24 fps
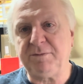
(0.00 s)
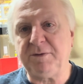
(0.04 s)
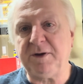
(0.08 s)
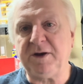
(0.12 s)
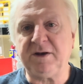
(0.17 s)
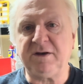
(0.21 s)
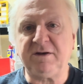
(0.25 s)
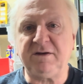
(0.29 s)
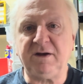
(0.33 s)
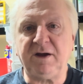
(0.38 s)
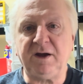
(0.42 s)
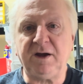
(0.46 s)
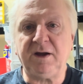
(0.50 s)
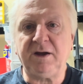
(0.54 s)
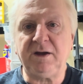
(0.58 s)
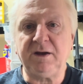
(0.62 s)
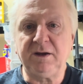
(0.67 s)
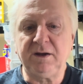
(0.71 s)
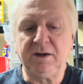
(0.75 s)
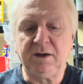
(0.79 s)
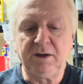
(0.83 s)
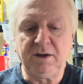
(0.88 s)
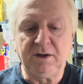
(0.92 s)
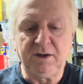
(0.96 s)
but
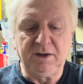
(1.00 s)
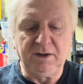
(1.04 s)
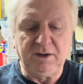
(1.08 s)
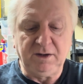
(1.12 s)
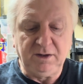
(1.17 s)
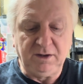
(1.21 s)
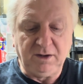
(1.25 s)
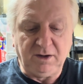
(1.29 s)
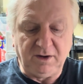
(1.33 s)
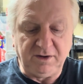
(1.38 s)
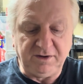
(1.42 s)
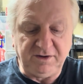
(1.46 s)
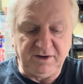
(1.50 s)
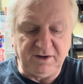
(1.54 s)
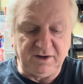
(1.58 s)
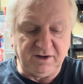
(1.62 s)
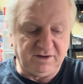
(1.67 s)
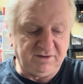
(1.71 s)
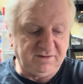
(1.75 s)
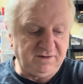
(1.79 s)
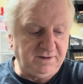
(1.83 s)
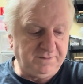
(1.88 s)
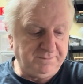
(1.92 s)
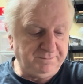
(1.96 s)
I
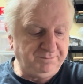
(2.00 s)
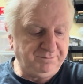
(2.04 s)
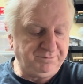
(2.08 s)
didn't.